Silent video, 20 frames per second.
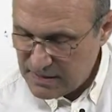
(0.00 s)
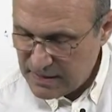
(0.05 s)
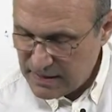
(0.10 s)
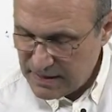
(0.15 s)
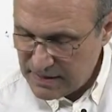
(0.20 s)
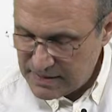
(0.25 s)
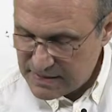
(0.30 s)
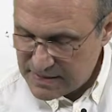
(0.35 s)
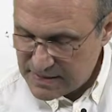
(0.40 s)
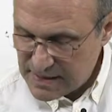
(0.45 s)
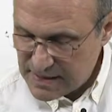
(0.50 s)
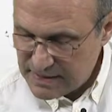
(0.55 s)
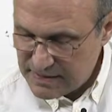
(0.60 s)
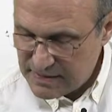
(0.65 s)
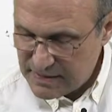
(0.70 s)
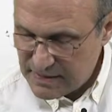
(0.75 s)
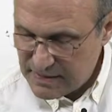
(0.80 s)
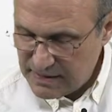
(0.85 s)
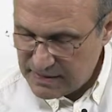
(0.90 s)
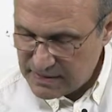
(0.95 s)
inside
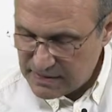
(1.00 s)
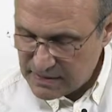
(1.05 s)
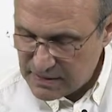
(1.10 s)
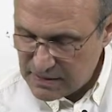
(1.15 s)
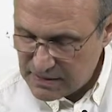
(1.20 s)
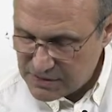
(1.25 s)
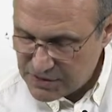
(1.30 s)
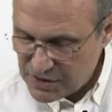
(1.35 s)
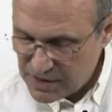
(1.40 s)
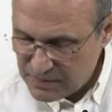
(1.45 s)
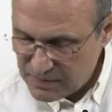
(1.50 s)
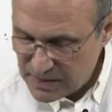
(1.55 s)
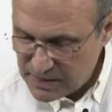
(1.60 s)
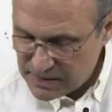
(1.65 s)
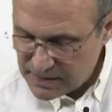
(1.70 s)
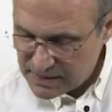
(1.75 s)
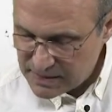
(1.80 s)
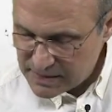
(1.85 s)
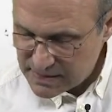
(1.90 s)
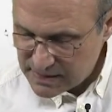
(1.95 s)
the integral, so I
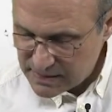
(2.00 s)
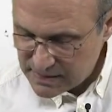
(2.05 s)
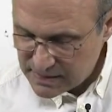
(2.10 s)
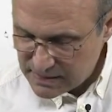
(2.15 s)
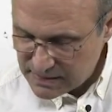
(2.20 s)
better stick